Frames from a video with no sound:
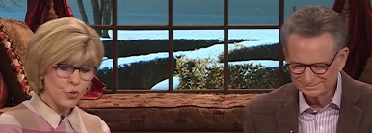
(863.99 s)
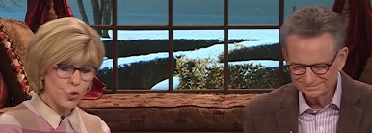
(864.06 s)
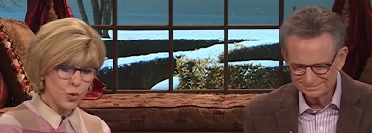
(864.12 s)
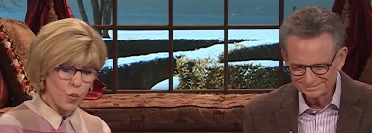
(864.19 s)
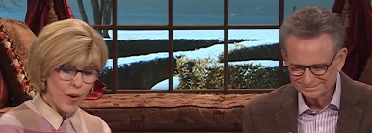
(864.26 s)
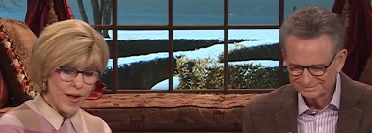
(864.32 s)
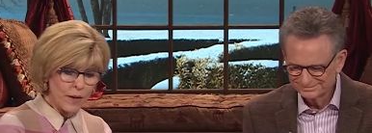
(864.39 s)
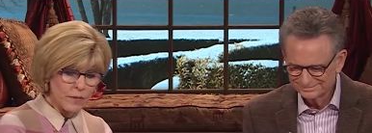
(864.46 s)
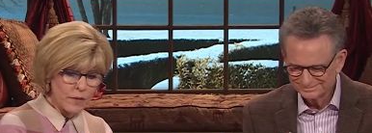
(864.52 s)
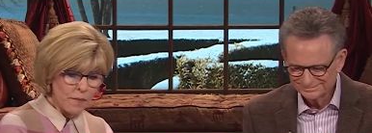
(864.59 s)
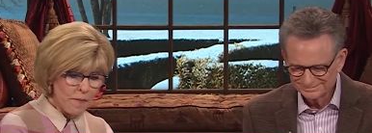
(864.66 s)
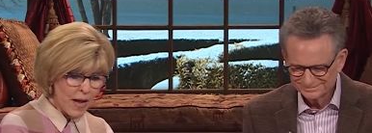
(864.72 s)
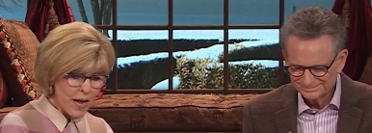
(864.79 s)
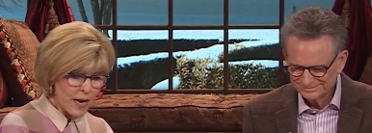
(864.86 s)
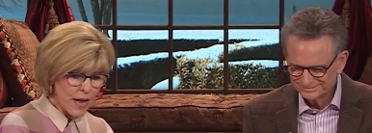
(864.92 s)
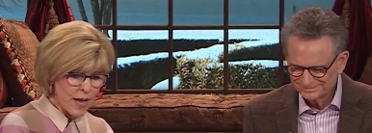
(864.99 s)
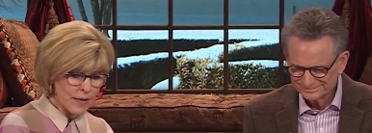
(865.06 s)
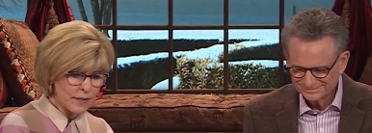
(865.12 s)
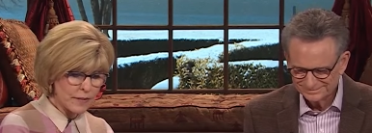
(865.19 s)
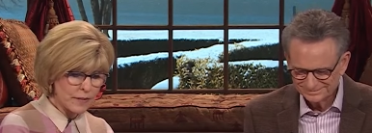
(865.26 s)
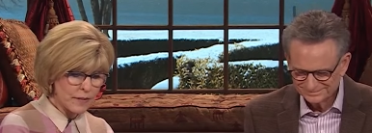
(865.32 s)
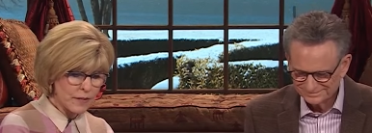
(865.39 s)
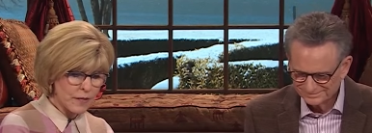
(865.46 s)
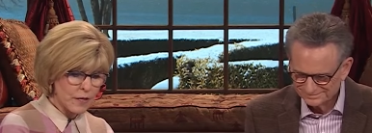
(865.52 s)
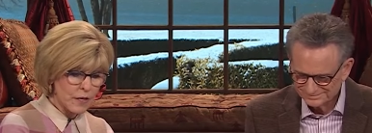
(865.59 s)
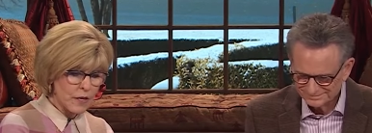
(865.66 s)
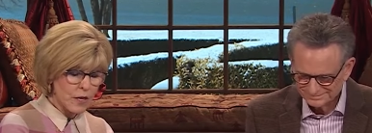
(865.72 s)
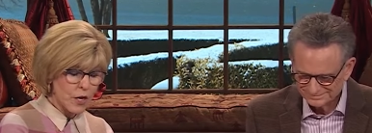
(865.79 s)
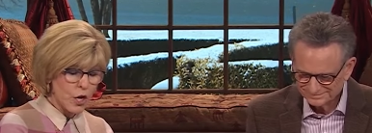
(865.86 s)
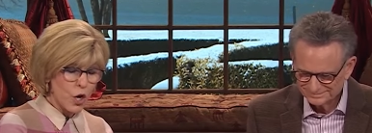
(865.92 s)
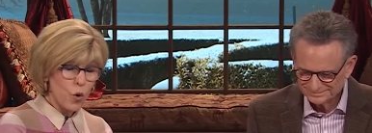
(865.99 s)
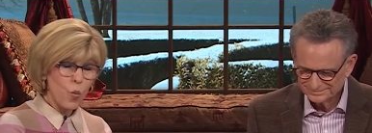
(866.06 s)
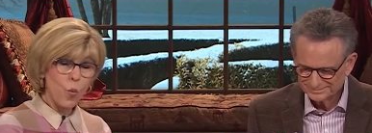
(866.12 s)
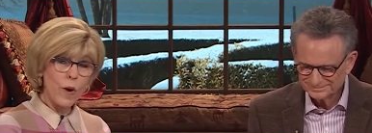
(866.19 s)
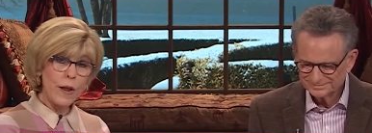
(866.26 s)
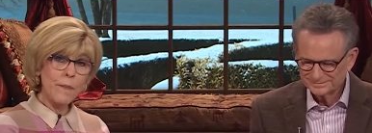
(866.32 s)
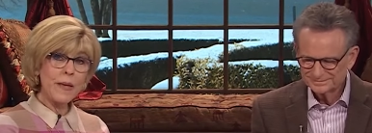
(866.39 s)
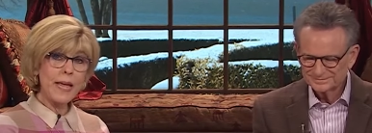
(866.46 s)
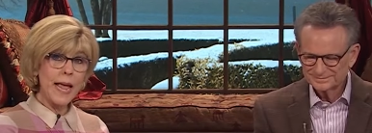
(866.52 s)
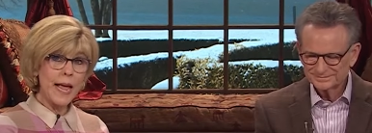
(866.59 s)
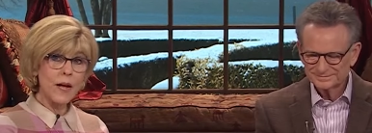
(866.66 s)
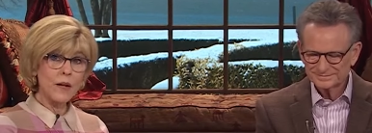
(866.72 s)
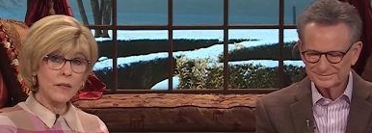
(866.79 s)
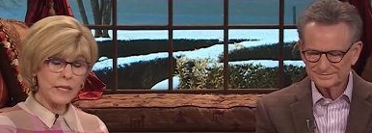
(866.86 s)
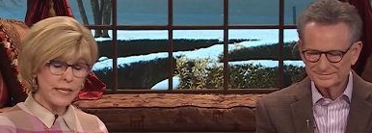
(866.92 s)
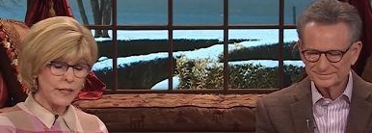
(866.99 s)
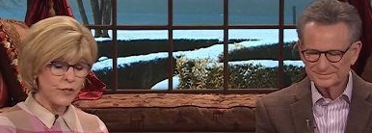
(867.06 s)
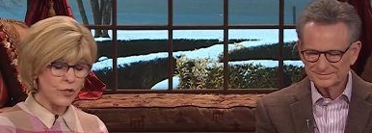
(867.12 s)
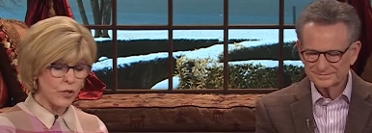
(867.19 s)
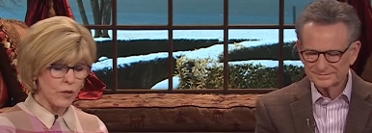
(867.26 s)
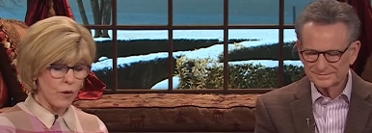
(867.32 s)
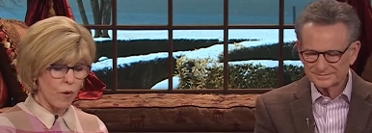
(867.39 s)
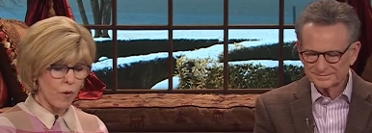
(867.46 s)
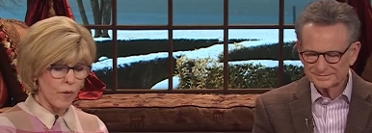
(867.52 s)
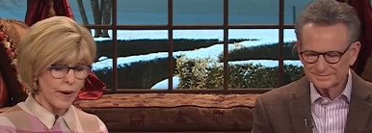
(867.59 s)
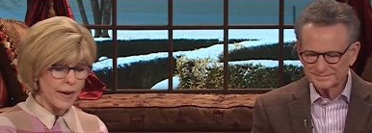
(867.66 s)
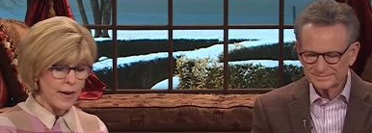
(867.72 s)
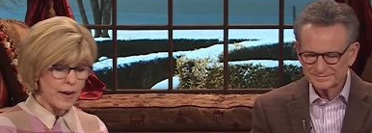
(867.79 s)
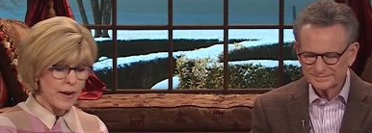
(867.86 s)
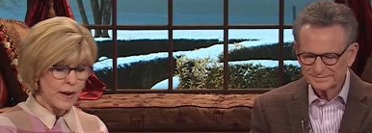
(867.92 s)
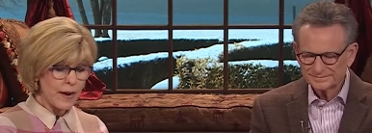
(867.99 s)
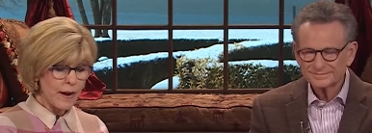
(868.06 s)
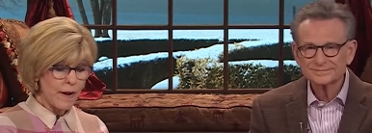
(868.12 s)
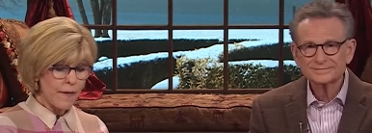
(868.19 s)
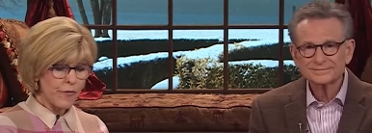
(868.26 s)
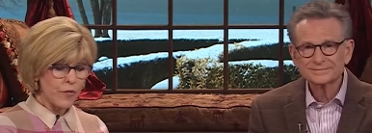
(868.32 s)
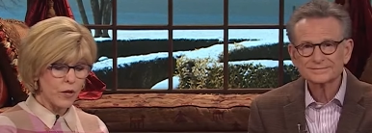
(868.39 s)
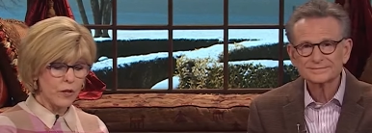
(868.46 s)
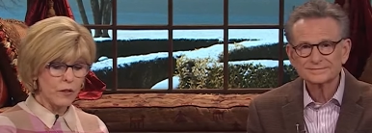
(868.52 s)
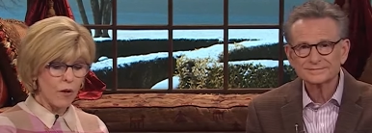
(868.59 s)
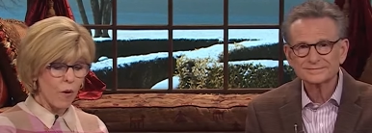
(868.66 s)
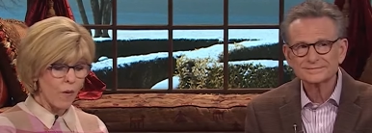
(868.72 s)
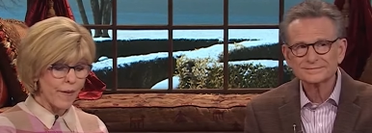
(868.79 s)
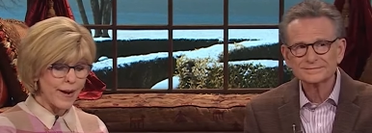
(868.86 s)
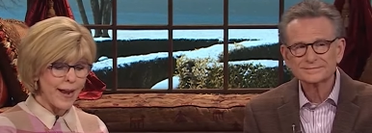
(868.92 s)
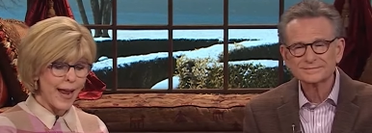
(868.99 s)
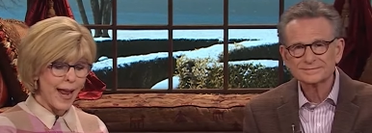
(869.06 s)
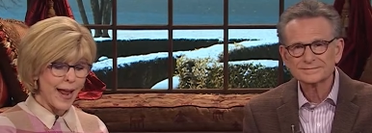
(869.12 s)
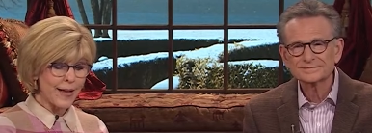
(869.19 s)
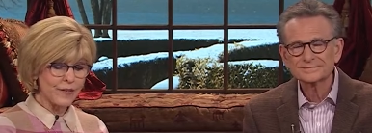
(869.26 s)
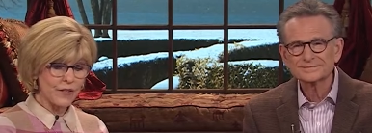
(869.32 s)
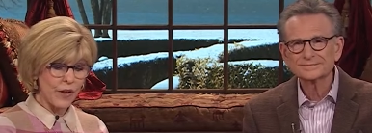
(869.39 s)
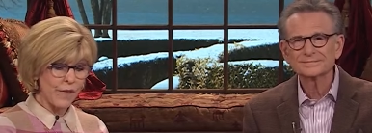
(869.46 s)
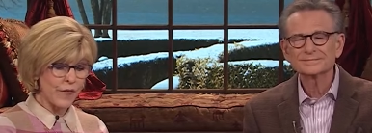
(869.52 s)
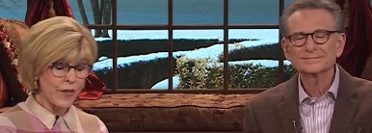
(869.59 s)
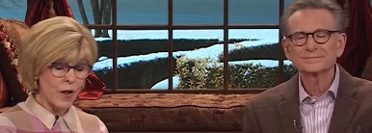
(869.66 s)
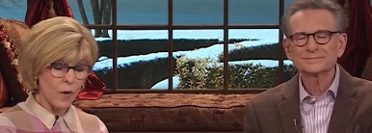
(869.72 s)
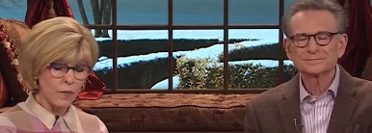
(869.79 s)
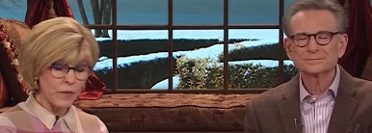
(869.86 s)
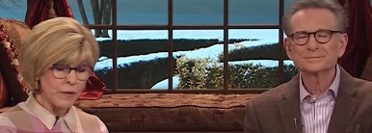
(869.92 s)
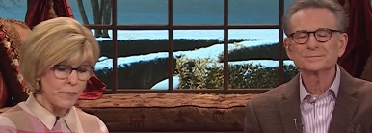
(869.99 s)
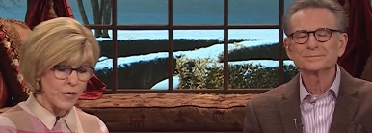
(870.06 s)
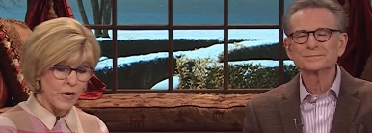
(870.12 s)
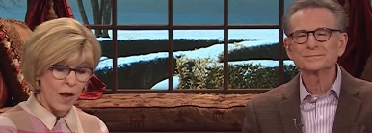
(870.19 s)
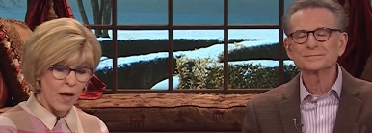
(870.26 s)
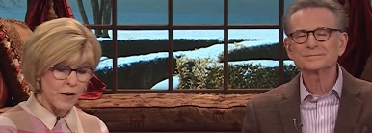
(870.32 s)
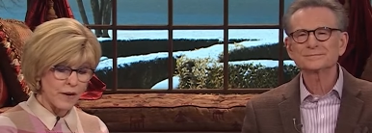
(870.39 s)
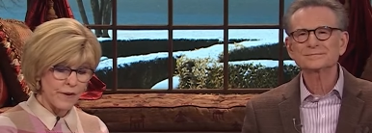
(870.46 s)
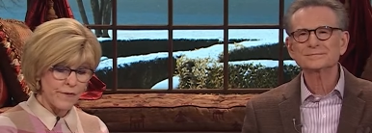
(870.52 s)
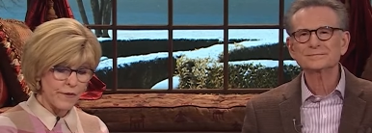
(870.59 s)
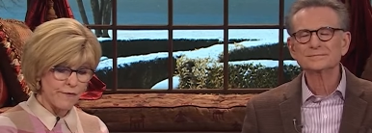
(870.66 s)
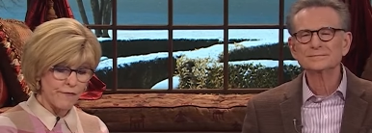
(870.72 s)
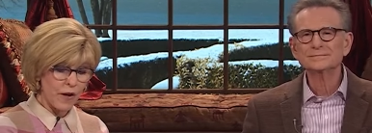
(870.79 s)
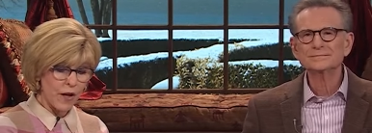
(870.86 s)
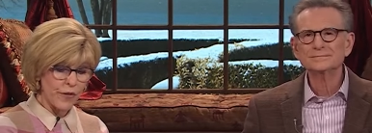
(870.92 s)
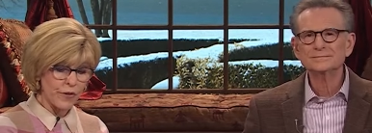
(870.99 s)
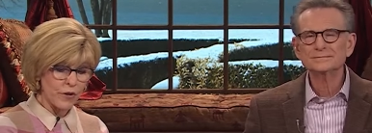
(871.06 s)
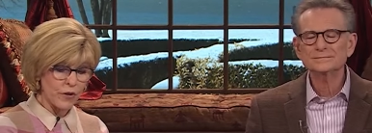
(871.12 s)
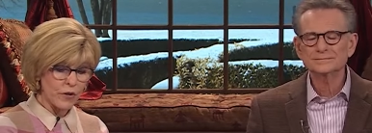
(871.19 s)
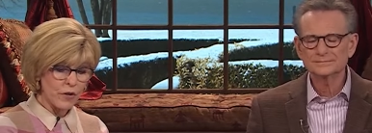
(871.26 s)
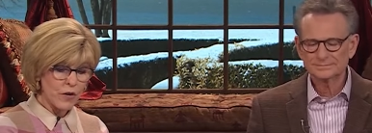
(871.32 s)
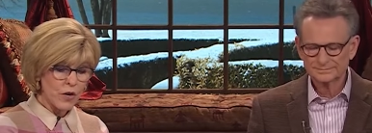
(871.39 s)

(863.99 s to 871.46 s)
Speaker 1: dwelt among us. We beheld His glory, the glory as of the only begotten of the Father,